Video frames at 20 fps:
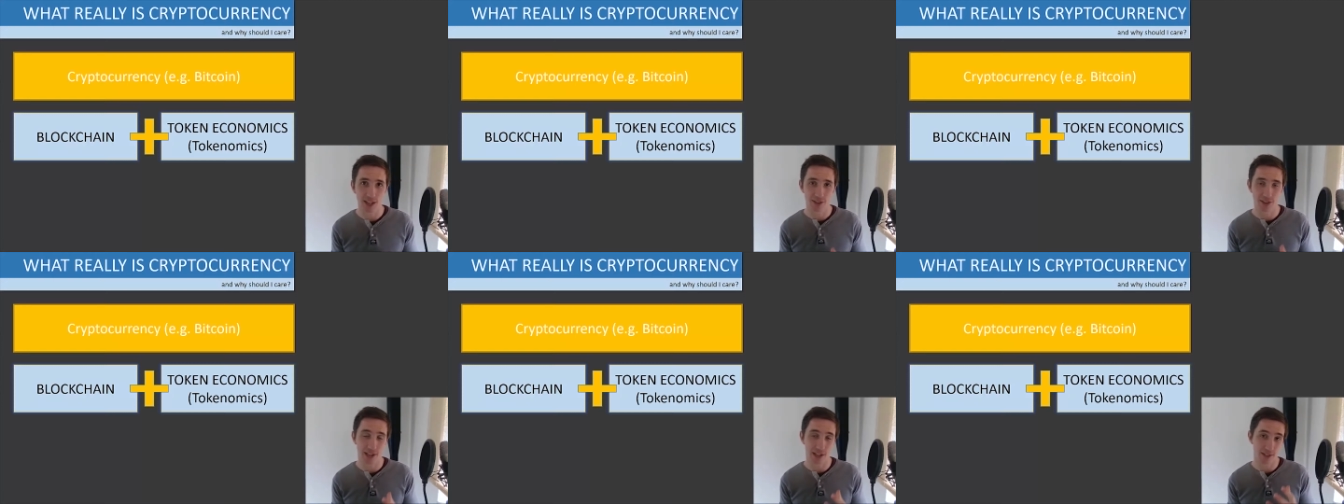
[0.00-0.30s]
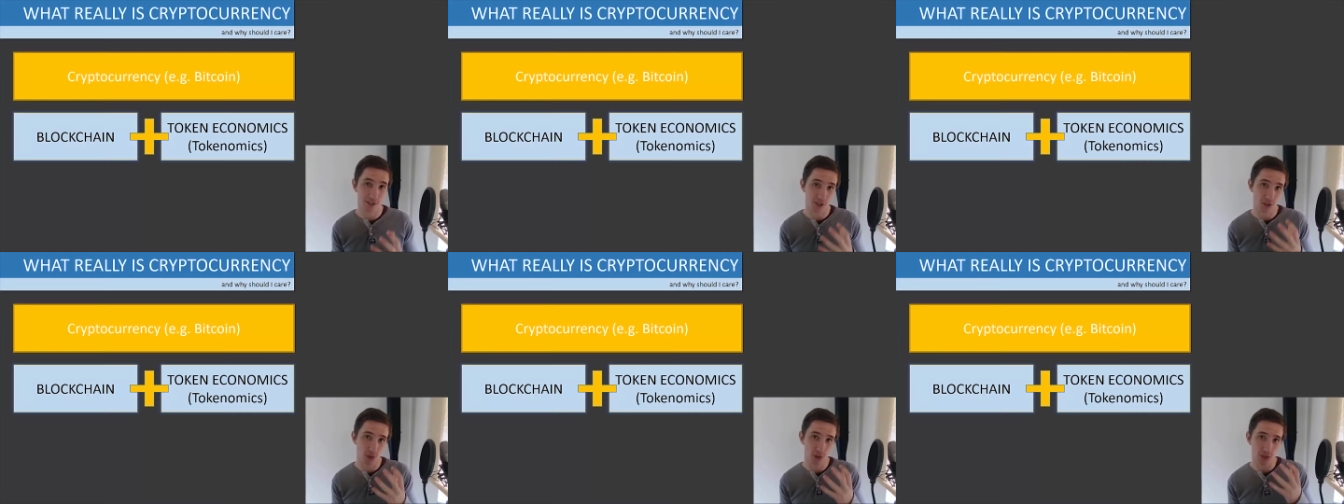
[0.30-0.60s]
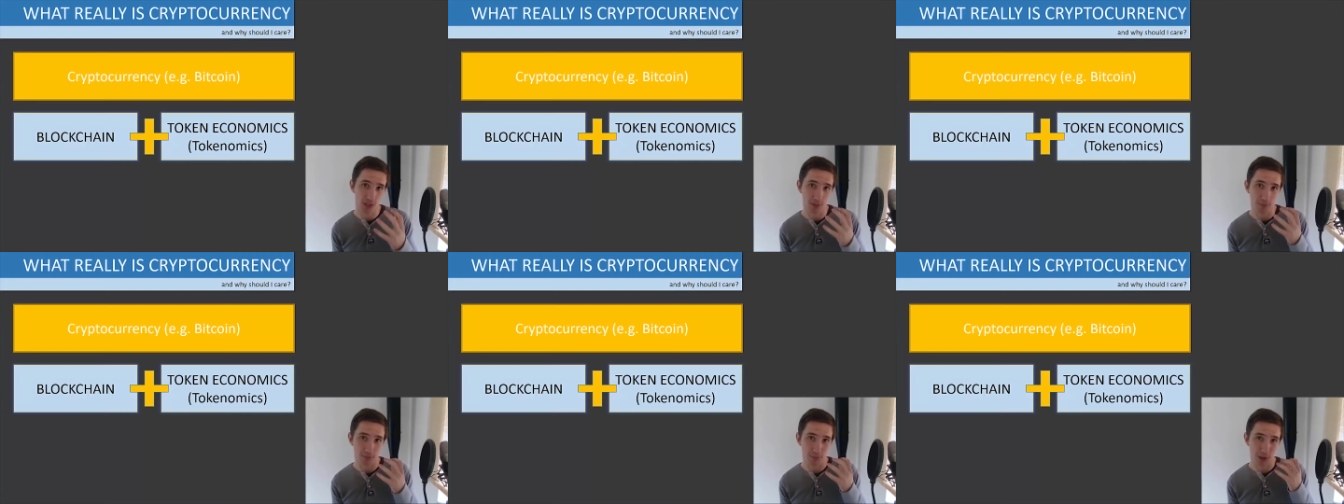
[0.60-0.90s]
that is
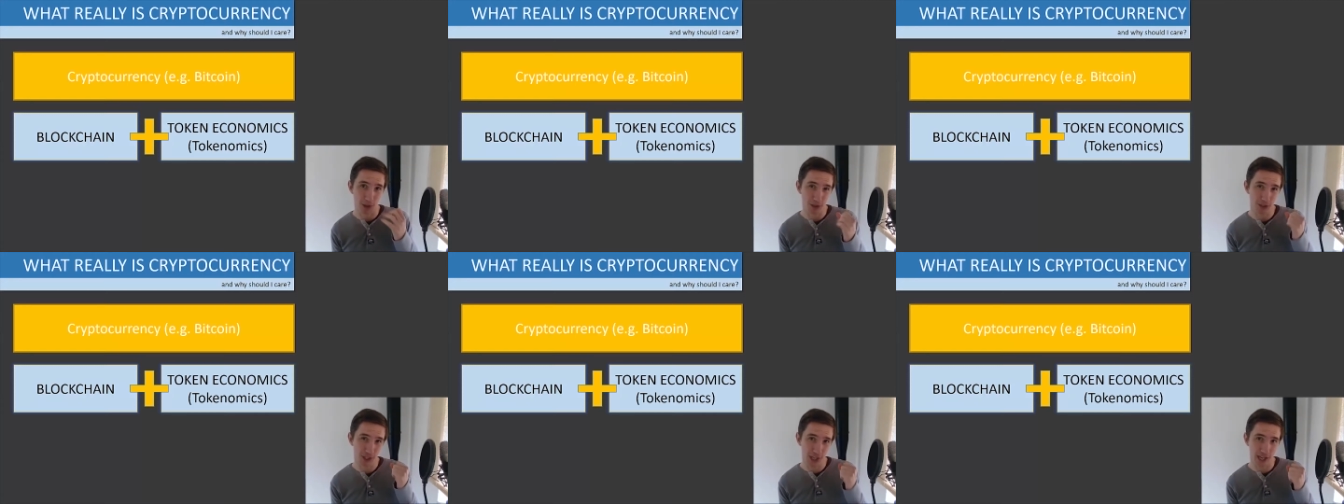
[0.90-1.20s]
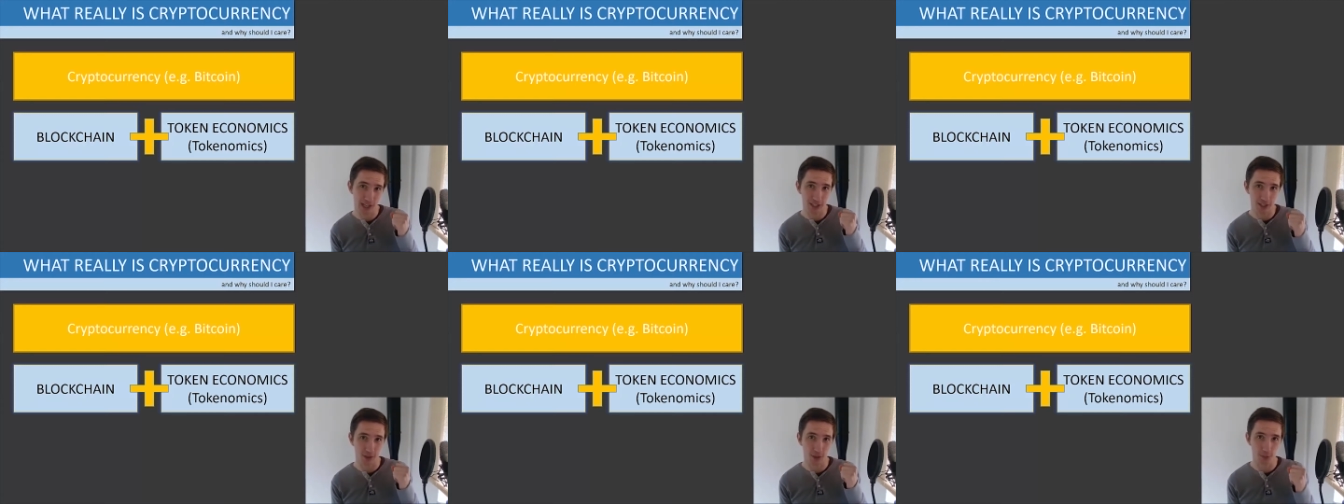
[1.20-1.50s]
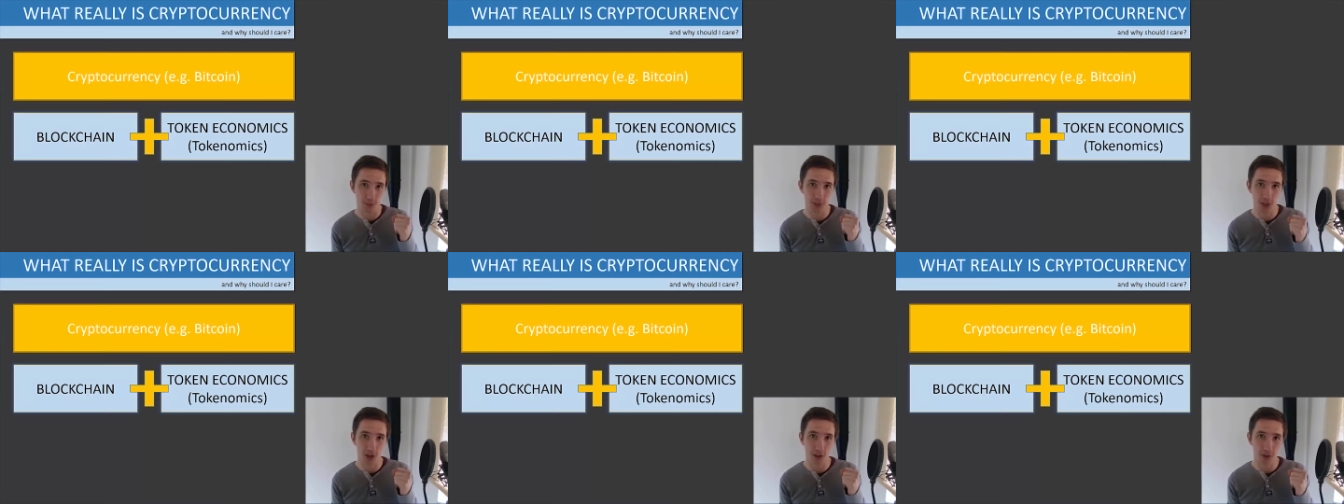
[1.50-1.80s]
using blockchain and
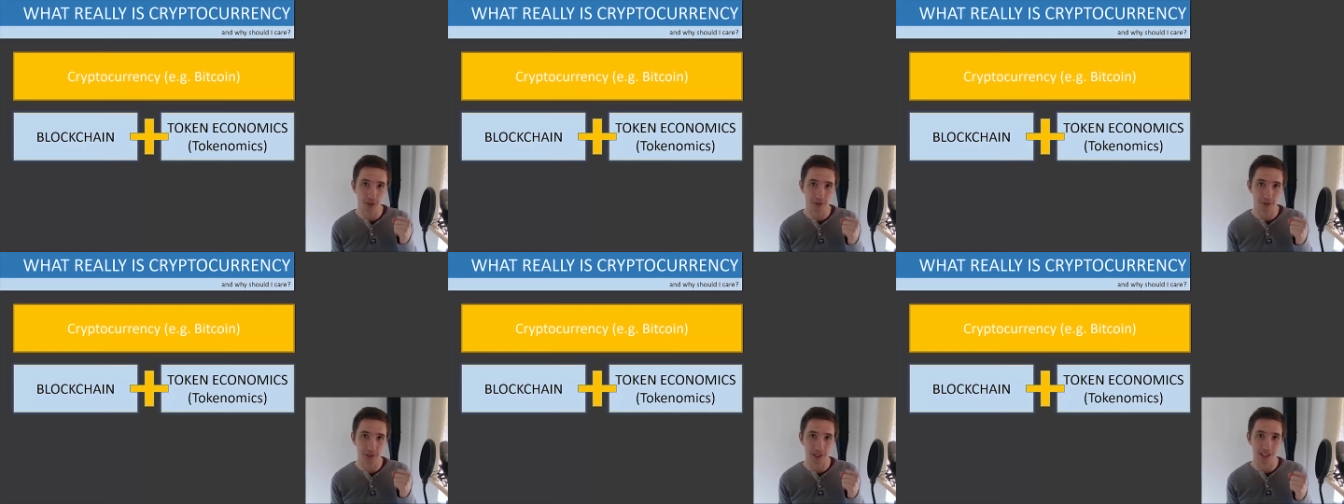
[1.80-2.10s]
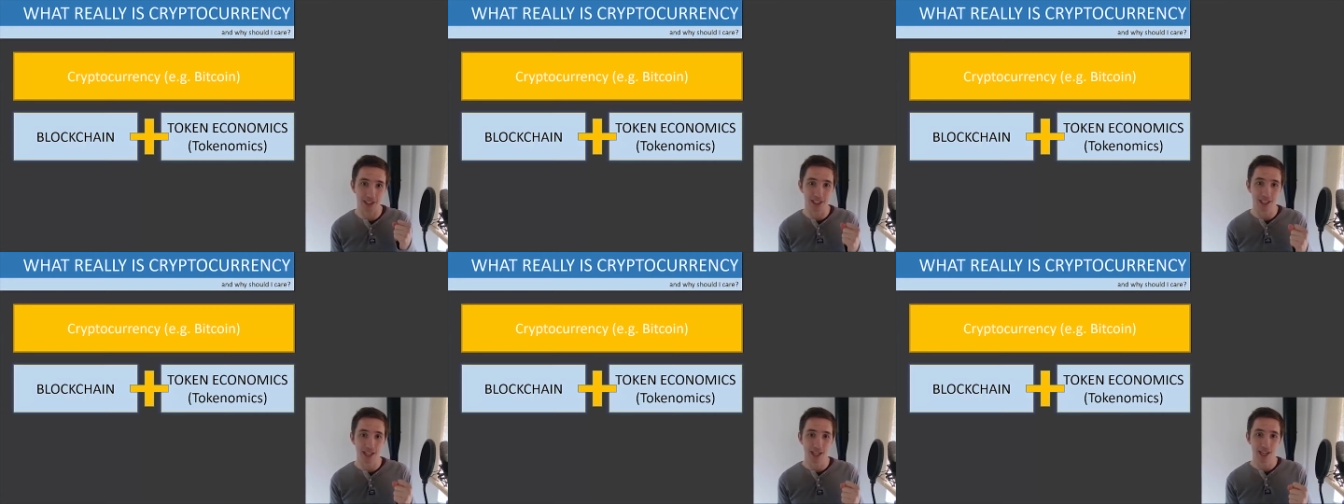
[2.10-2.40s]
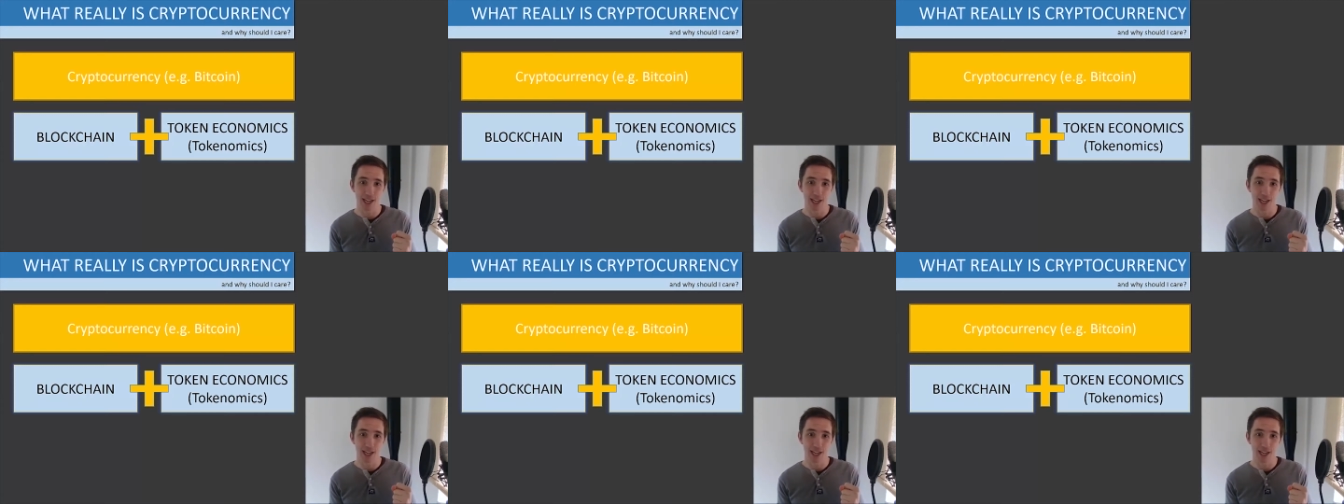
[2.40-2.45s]
cryptography